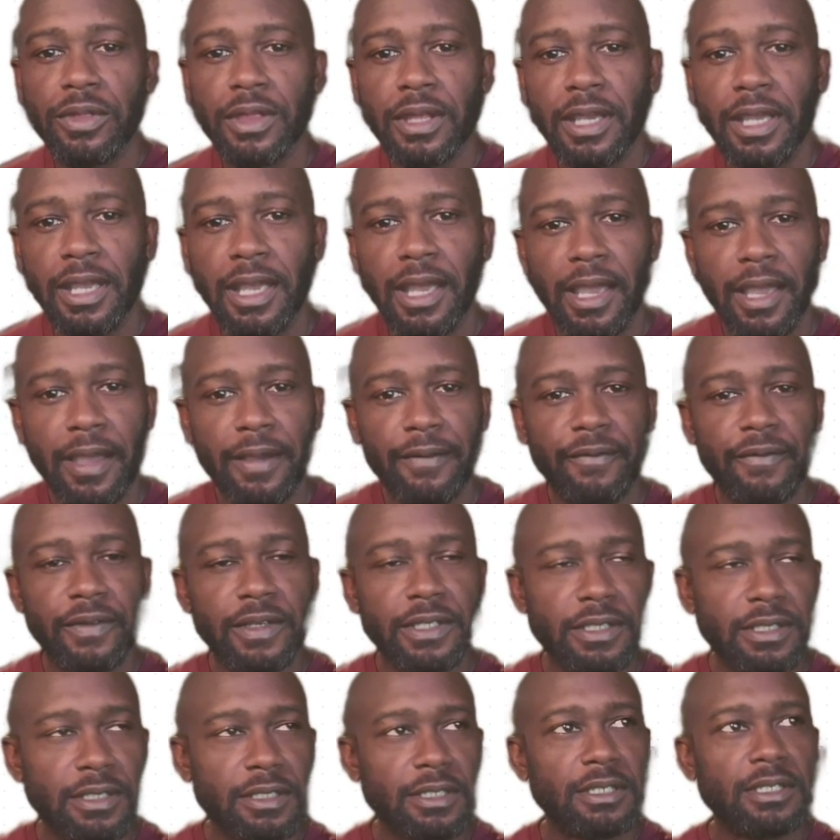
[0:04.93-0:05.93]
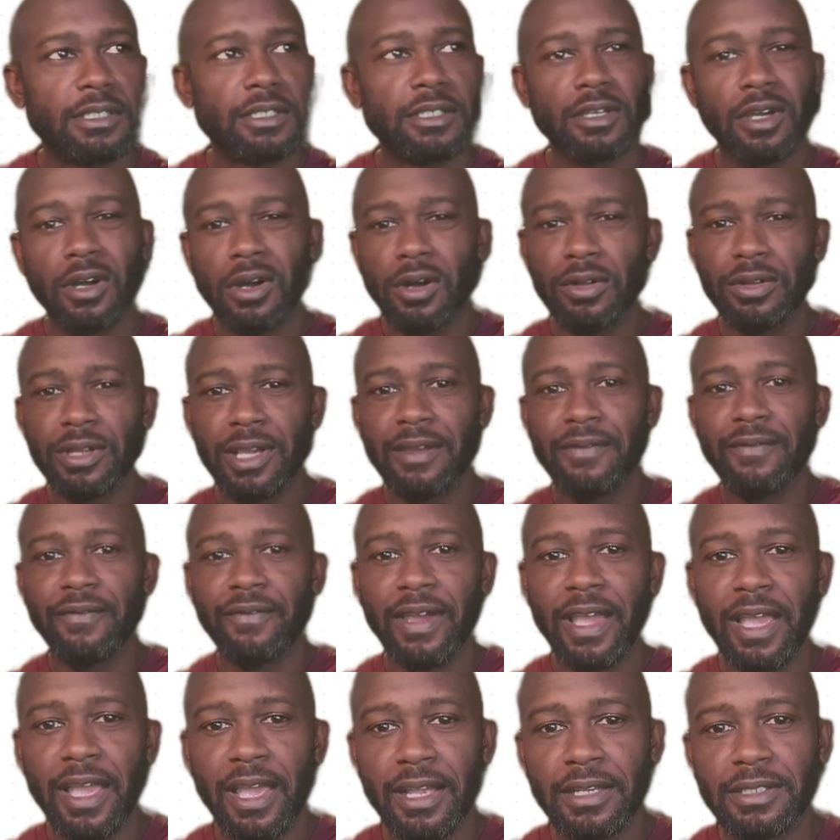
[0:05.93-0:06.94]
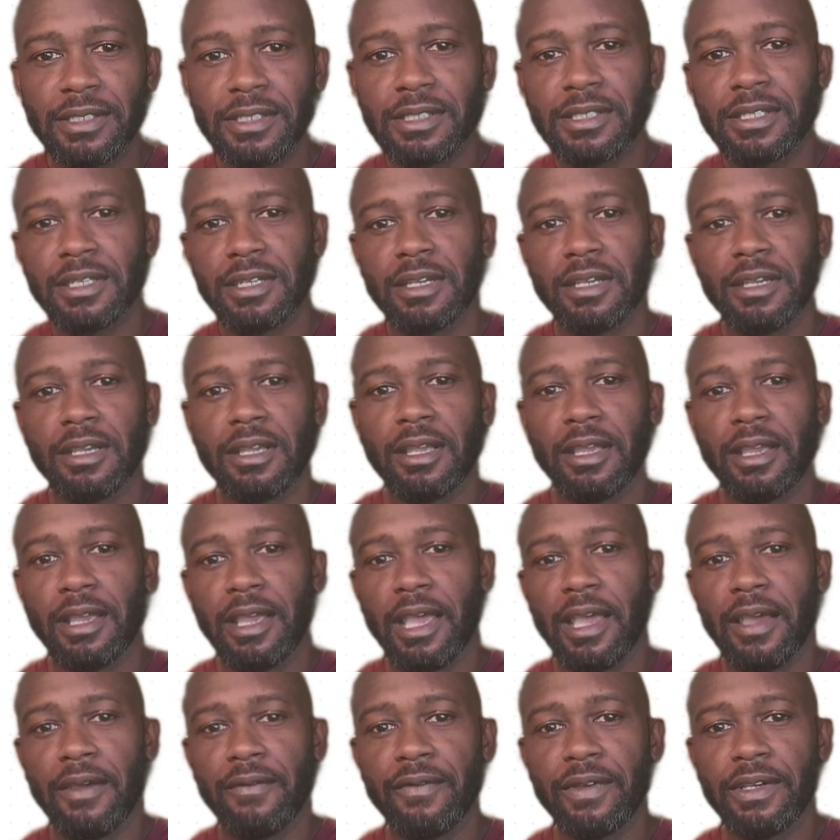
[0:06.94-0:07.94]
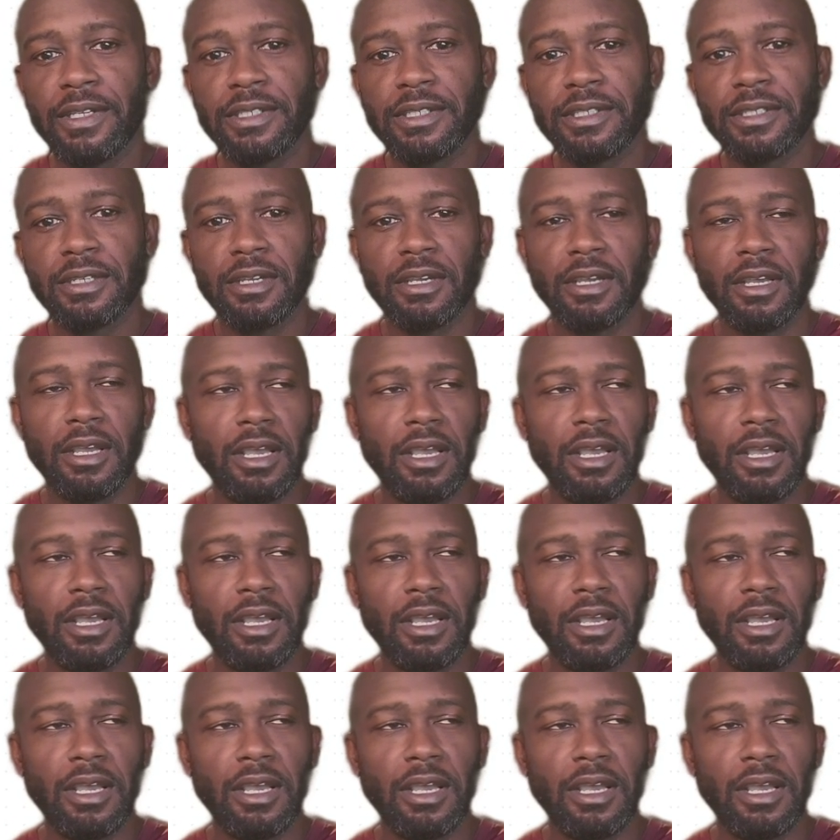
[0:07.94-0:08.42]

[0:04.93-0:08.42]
the canvas and it's called Advanced Canvas